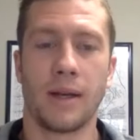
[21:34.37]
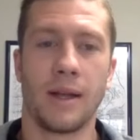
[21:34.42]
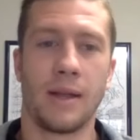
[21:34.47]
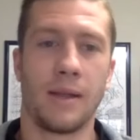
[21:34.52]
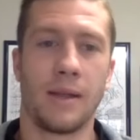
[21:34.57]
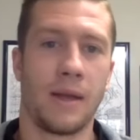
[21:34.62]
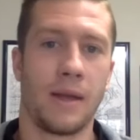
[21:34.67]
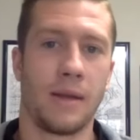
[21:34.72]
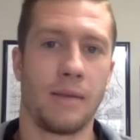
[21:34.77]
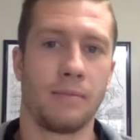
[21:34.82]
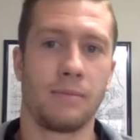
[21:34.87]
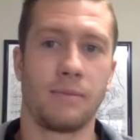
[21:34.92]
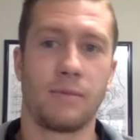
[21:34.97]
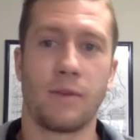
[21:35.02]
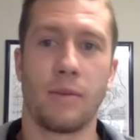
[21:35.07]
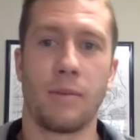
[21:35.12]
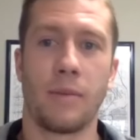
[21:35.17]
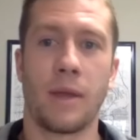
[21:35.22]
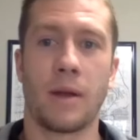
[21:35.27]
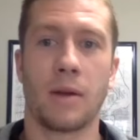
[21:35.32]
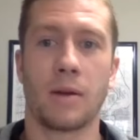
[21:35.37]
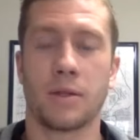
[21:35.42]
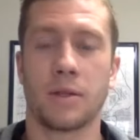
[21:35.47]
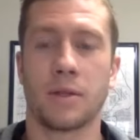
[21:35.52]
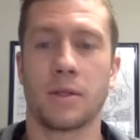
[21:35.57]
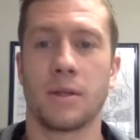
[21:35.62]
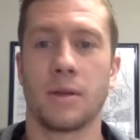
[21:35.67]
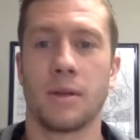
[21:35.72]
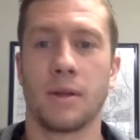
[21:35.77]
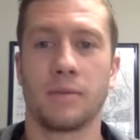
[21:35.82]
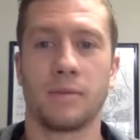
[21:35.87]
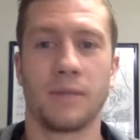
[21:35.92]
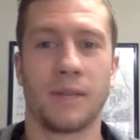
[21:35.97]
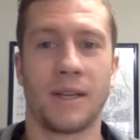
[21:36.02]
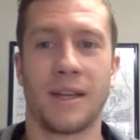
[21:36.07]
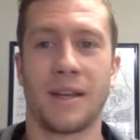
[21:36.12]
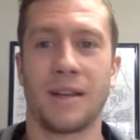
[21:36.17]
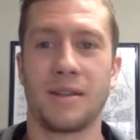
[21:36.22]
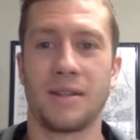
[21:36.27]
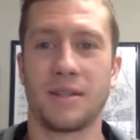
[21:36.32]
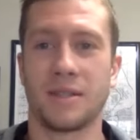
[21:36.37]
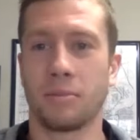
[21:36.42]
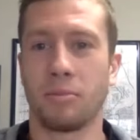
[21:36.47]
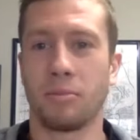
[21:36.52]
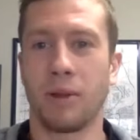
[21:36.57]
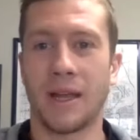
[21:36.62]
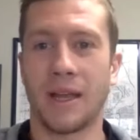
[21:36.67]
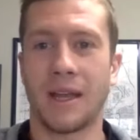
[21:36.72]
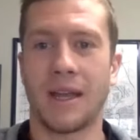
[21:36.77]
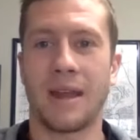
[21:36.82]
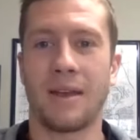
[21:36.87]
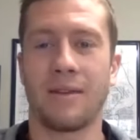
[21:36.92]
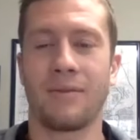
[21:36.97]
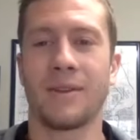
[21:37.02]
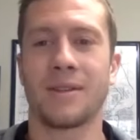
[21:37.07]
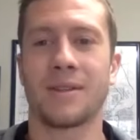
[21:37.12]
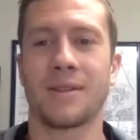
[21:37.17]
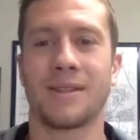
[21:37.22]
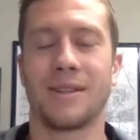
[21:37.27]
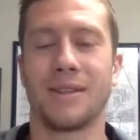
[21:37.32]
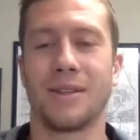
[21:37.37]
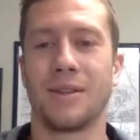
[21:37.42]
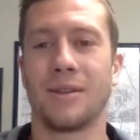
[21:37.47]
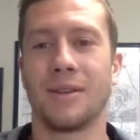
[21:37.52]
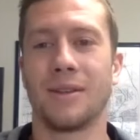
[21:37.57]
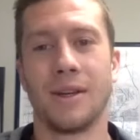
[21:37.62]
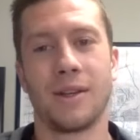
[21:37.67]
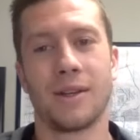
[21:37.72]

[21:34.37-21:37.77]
And then from there, it's just it's a blank canvas, and